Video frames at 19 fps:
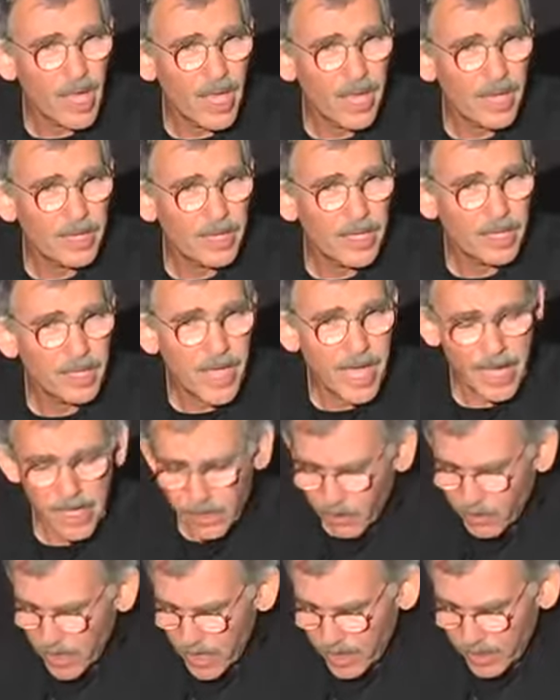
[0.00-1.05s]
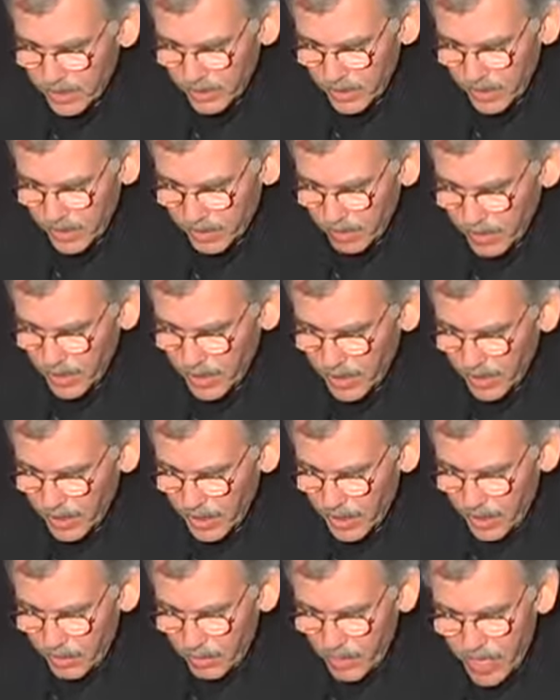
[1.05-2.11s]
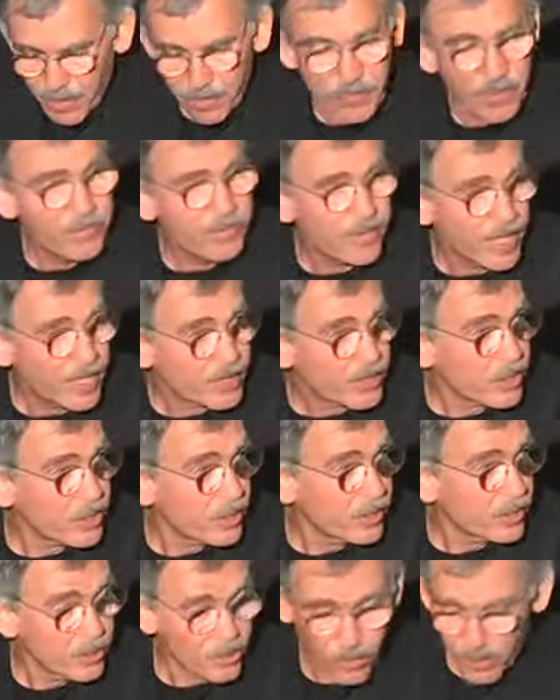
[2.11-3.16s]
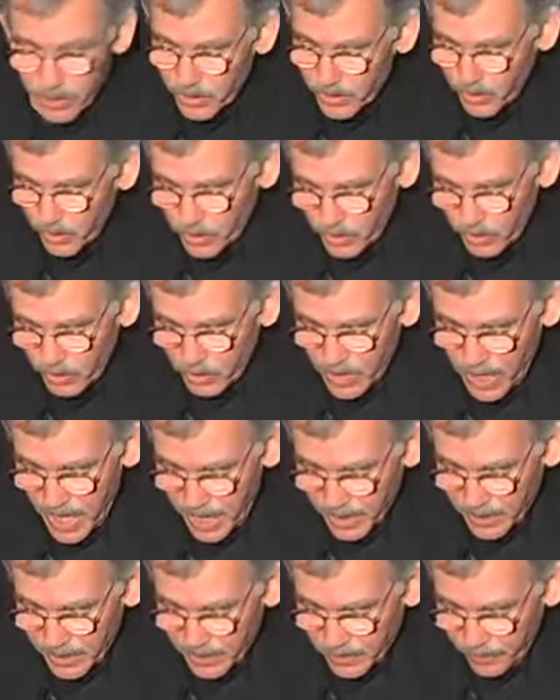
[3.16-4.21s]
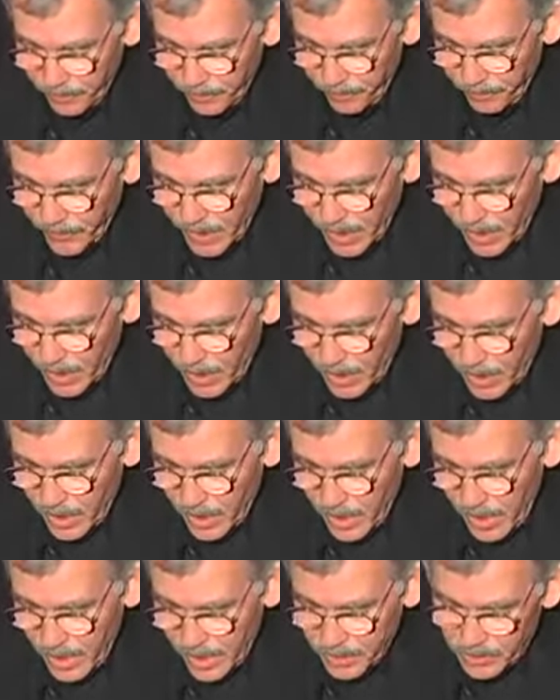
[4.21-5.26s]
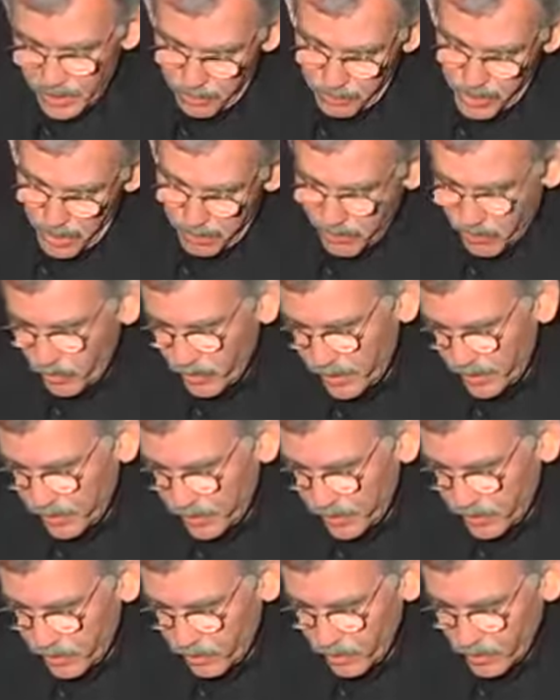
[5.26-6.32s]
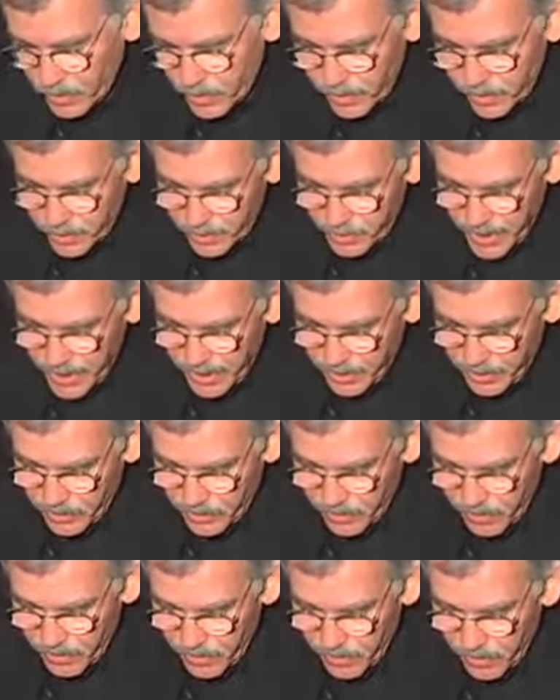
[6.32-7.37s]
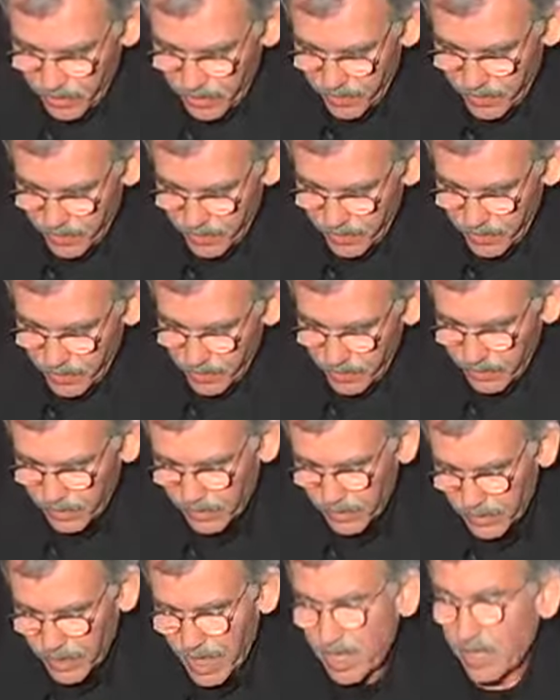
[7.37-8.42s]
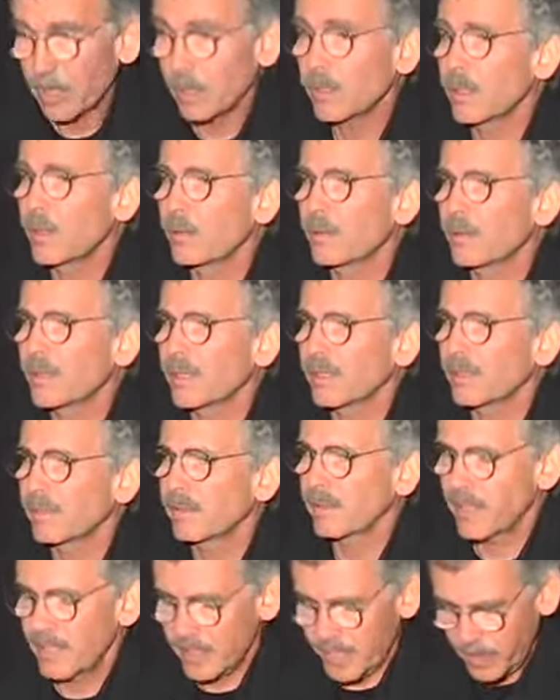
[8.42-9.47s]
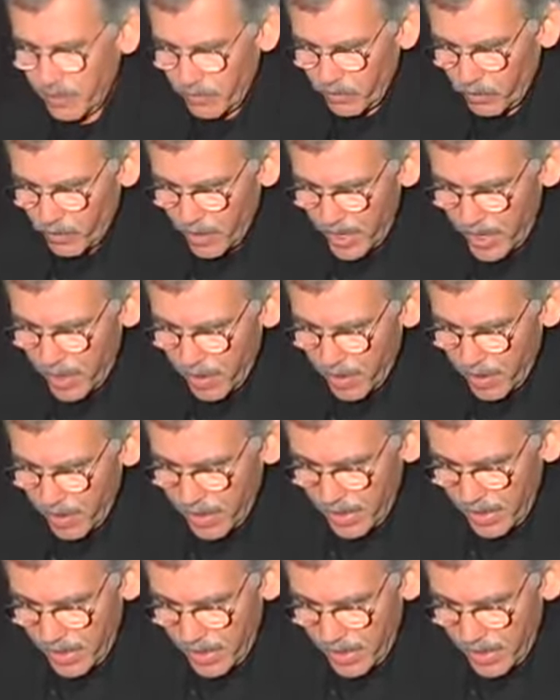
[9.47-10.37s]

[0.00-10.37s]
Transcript: And he categorized them by profession or social class, and sometimes with the tools or the trades or the style of clothing that they would wear.